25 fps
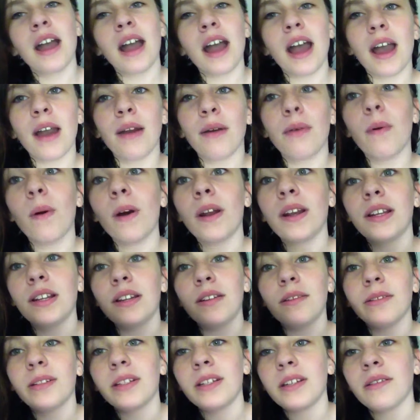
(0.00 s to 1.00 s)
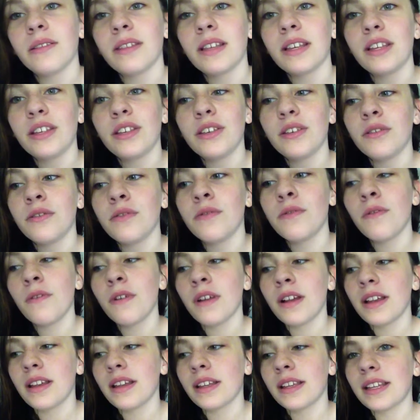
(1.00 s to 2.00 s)
I wanted you to know that you
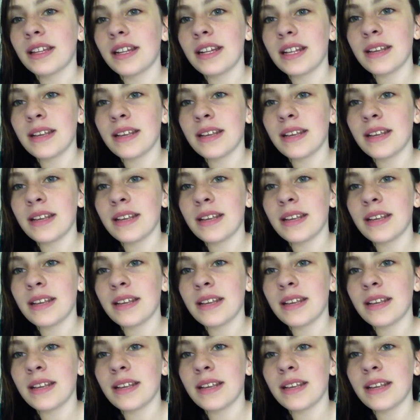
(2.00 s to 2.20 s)
can